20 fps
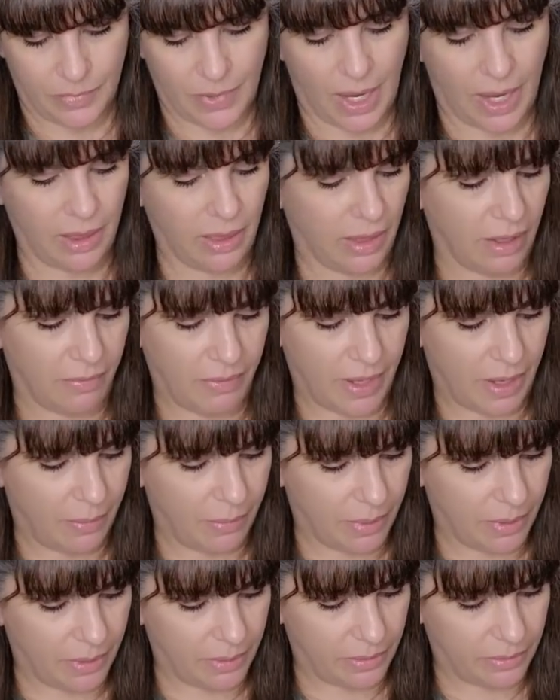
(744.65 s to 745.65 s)
I love that
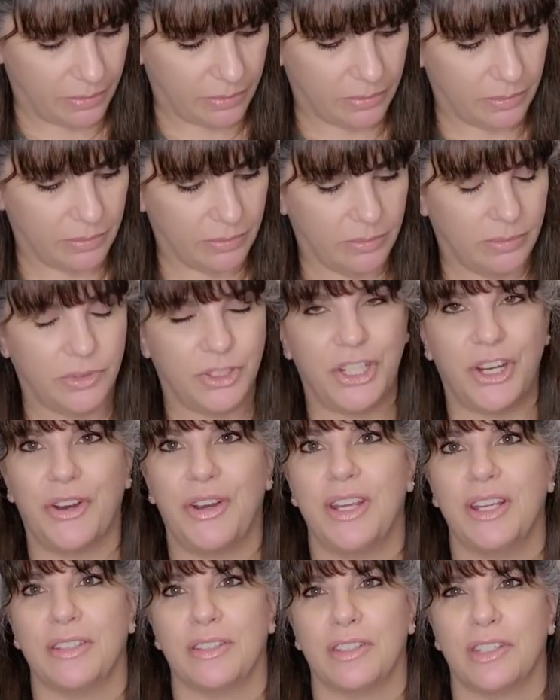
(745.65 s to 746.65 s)
one.
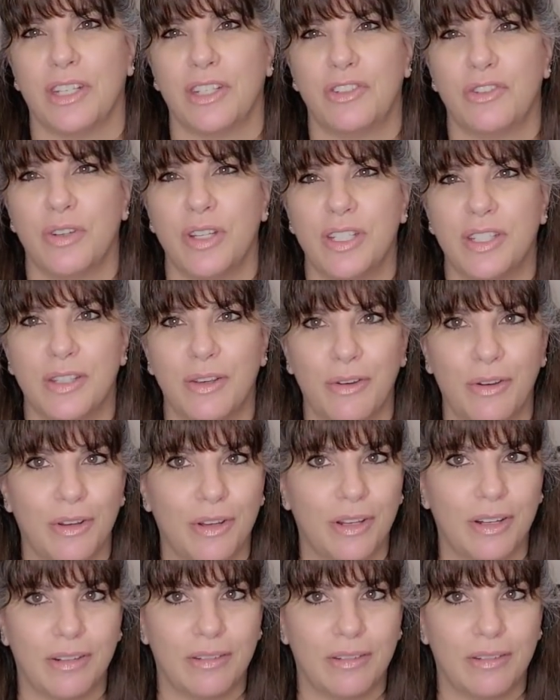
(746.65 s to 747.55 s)
Cherry Hill Stitchery is so good.